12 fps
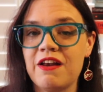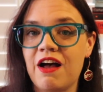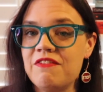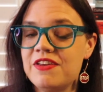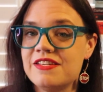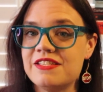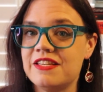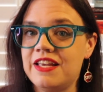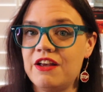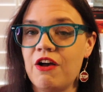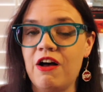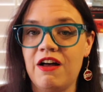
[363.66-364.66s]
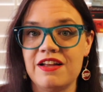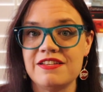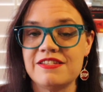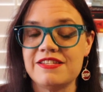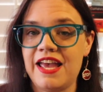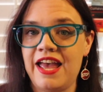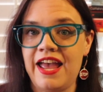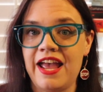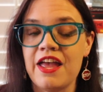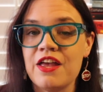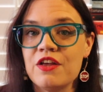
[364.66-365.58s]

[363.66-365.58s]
it obviously caused a